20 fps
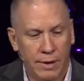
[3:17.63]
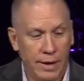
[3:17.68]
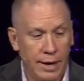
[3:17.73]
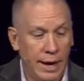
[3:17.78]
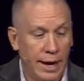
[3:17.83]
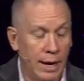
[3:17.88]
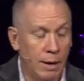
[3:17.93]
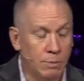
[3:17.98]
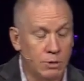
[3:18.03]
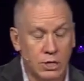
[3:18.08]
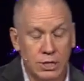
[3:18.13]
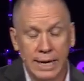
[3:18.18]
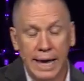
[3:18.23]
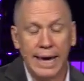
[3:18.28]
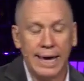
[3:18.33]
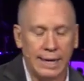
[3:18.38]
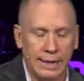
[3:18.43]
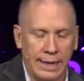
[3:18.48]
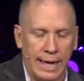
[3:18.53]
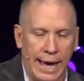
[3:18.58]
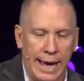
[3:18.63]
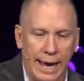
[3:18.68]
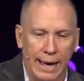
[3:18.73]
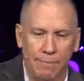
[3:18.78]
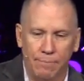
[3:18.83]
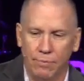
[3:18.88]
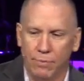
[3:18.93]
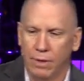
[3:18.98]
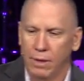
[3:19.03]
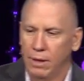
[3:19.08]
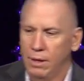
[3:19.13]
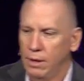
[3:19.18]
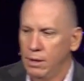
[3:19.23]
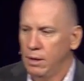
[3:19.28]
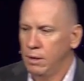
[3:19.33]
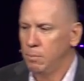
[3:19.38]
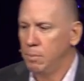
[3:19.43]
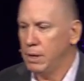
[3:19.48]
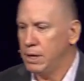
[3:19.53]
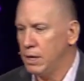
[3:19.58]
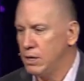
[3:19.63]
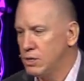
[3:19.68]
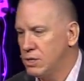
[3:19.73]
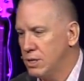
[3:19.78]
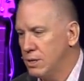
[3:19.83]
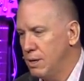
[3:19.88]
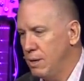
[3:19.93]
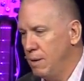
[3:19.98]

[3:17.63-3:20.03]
And I'm saying that because